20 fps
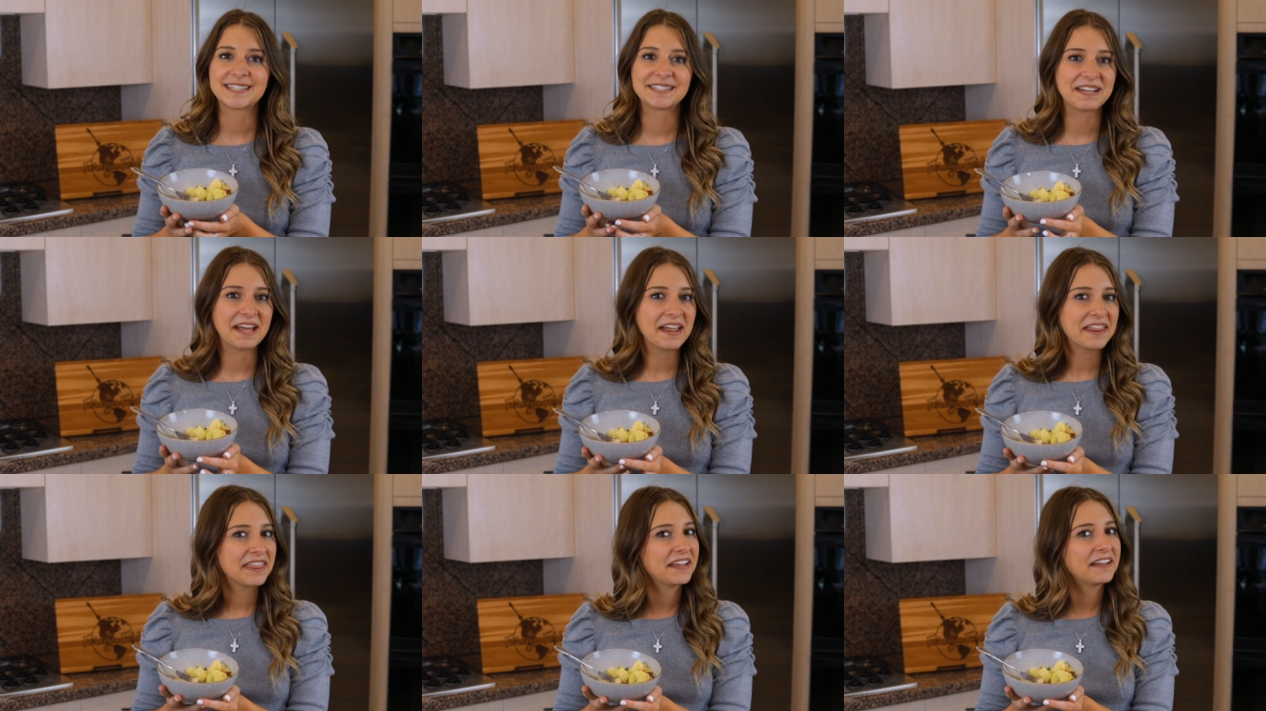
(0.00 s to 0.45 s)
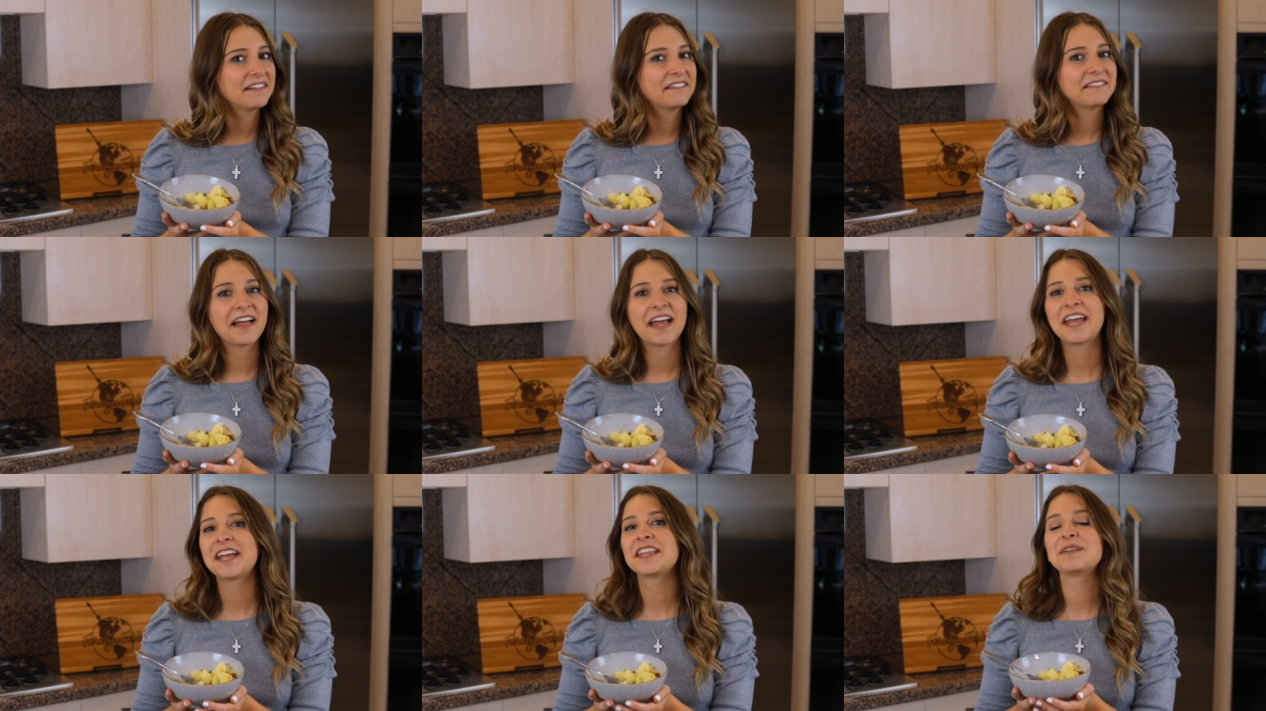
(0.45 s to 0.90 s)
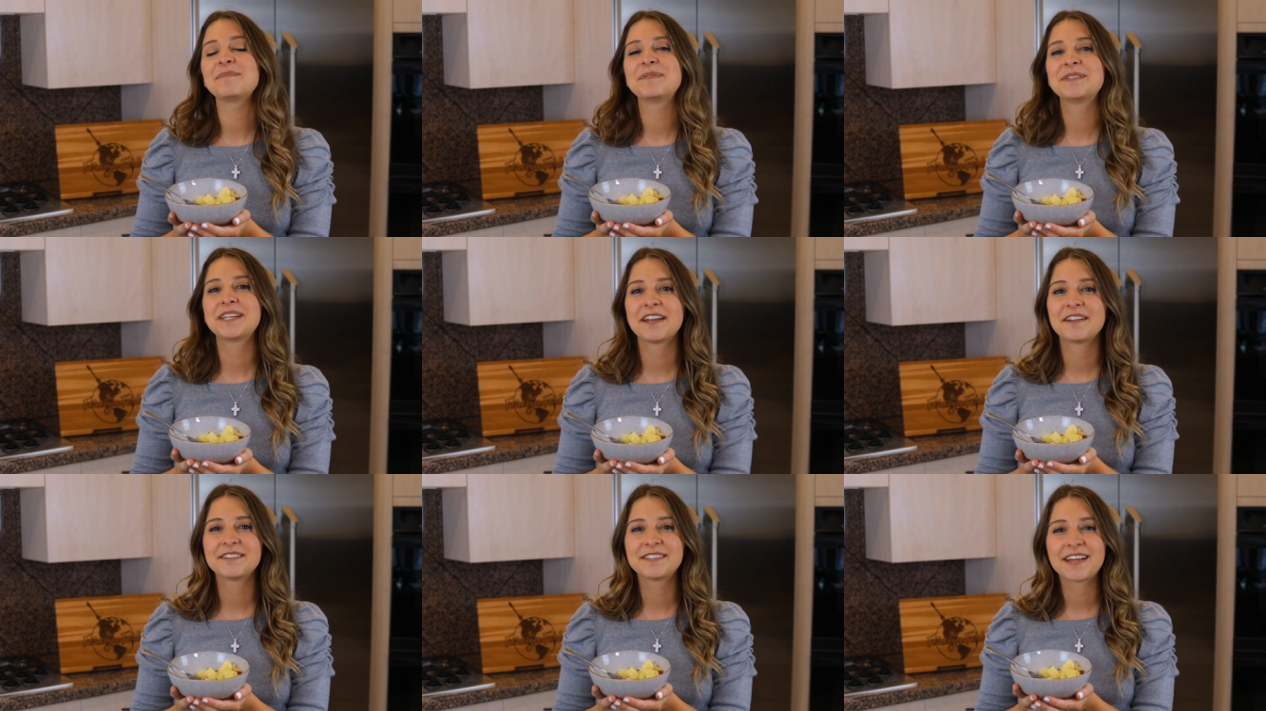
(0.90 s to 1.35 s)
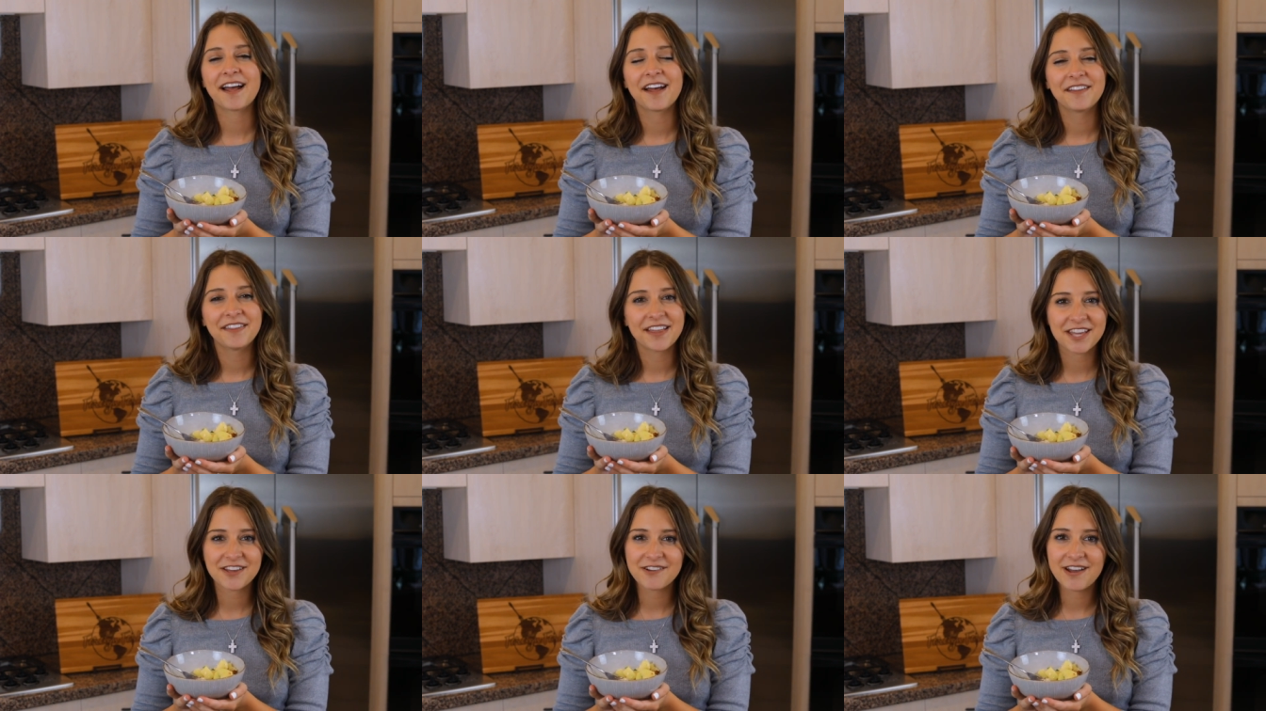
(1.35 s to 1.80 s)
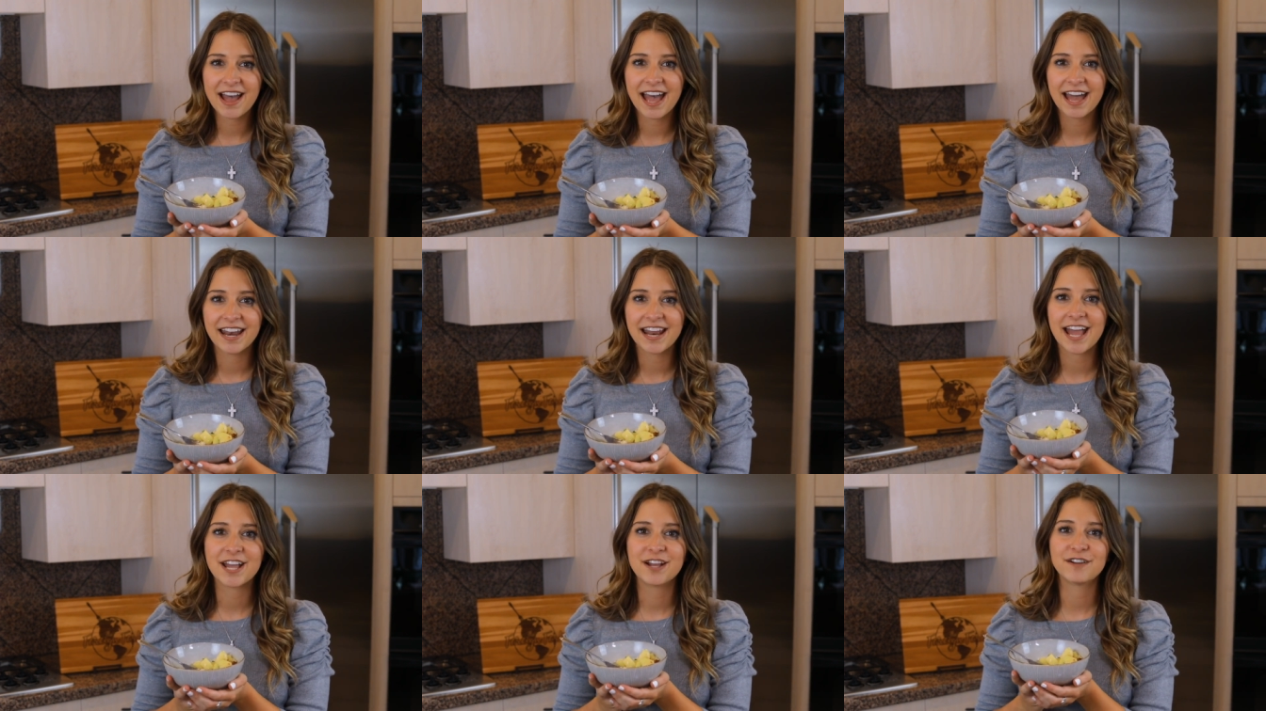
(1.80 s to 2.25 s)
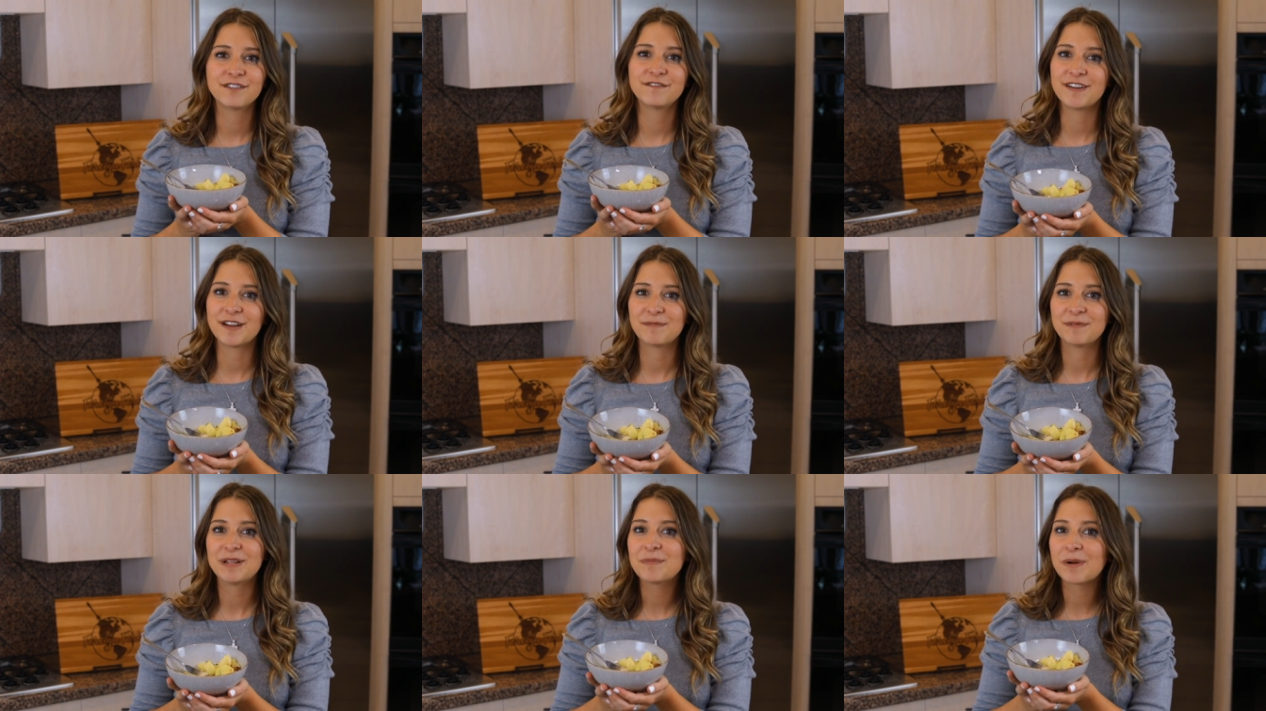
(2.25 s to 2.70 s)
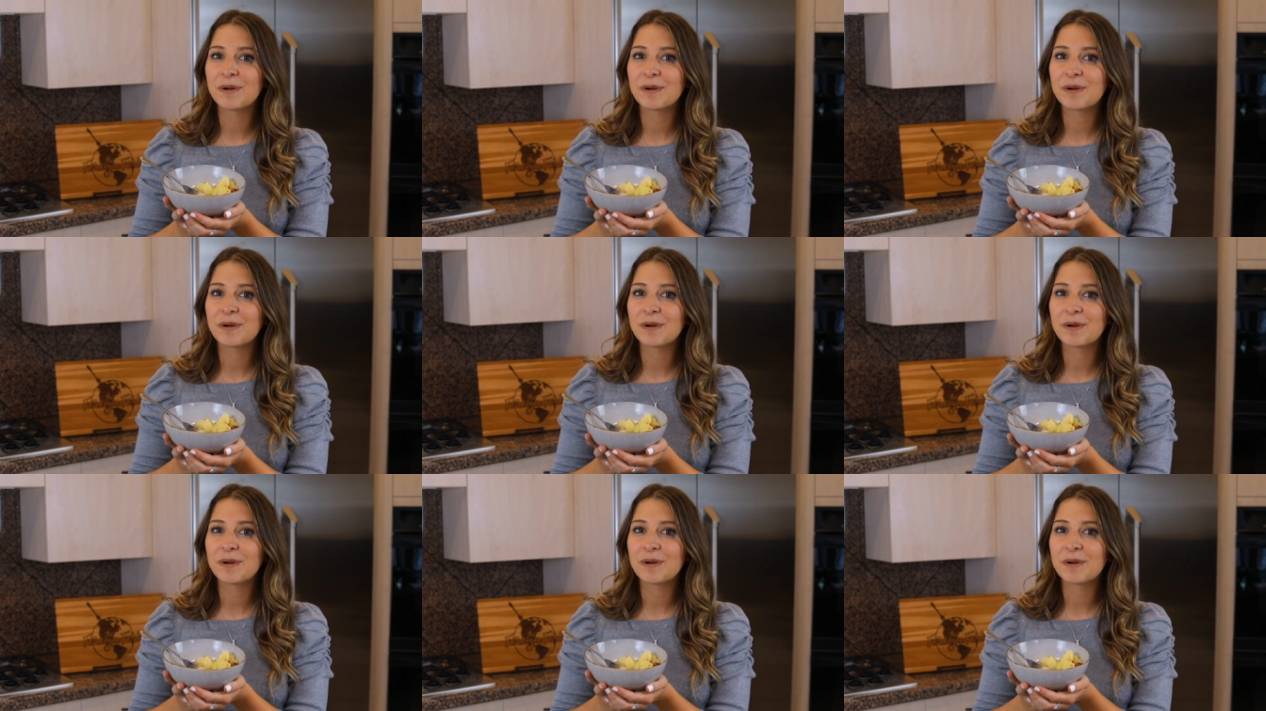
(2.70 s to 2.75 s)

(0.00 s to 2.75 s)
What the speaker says: nothing like the potato salad that you had at your family